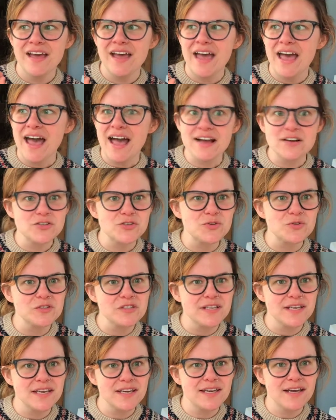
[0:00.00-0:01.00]

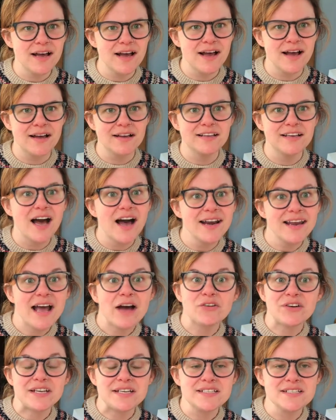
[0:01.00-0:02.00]
actually got
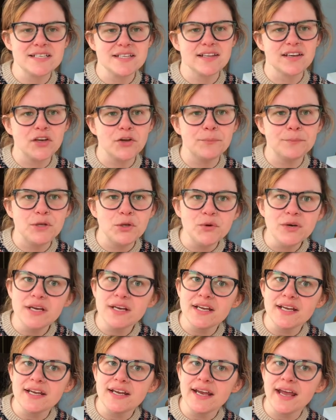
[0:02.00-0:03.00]
out into the
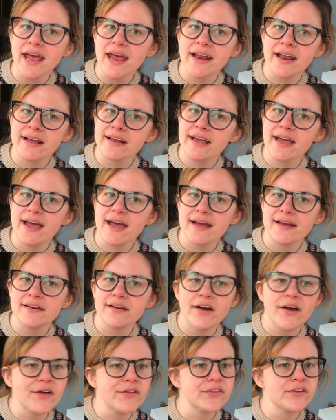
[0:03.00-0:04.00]
community, and I had
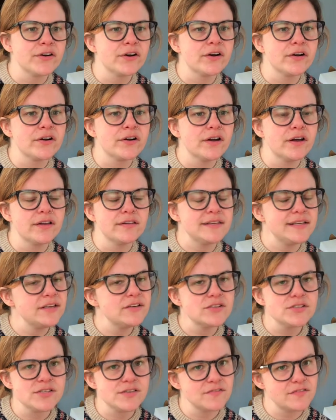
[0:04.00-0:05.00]
other
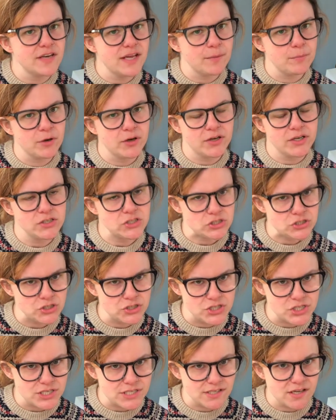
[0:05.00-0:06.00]
leaders of neighborhood
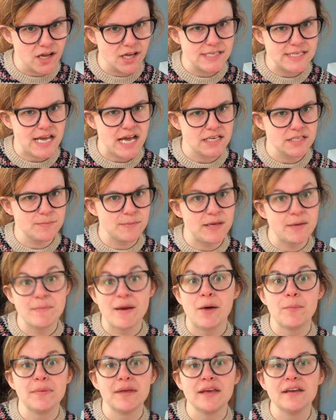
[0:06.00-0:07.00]
churches contact me
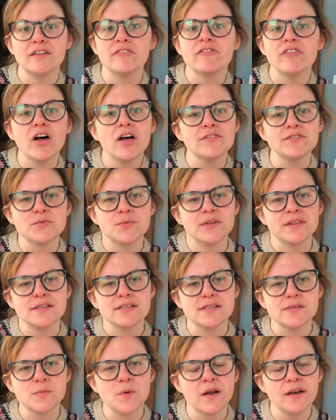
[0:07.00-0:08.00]
about being involved with
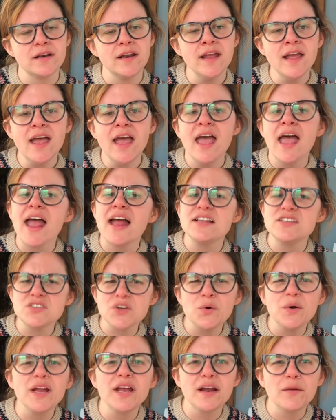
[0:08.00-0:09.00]
this one. And
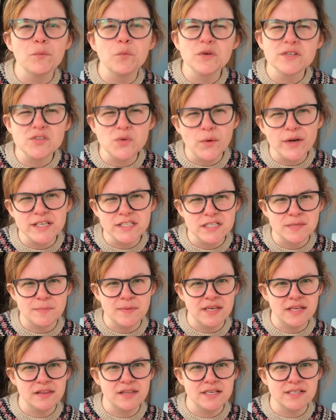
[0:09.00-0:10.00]
so it was going to
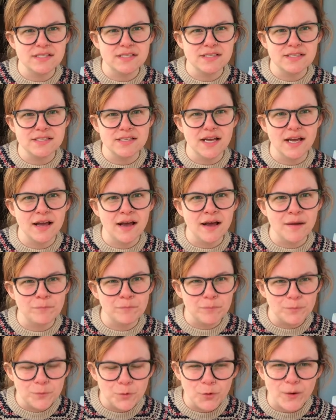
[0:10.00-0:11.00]
be this
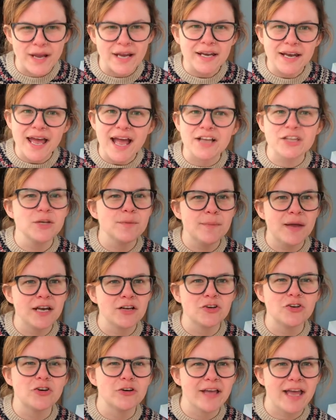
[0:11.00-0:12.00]
great
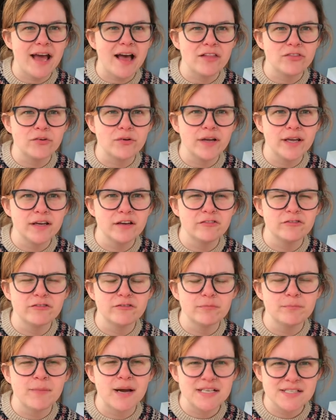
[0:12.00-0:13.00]
ecumenical gathering of
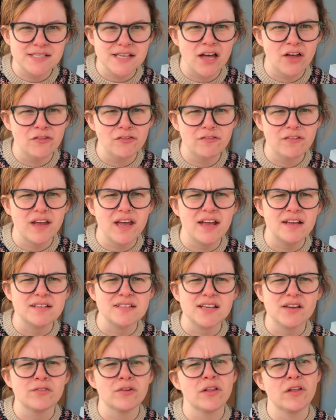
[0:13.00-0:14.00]
myself and
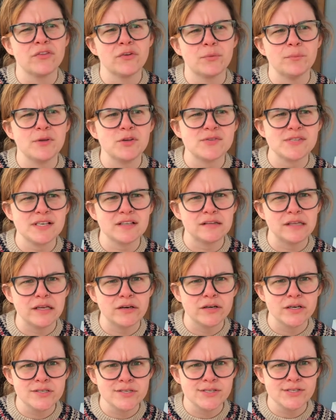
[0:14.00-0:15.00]
several other music
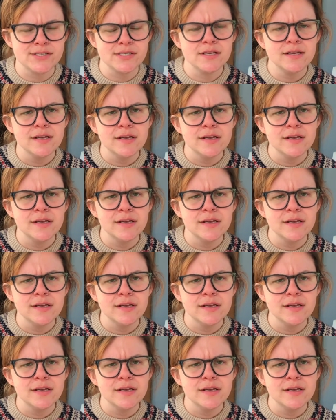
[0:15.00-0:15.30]
leaders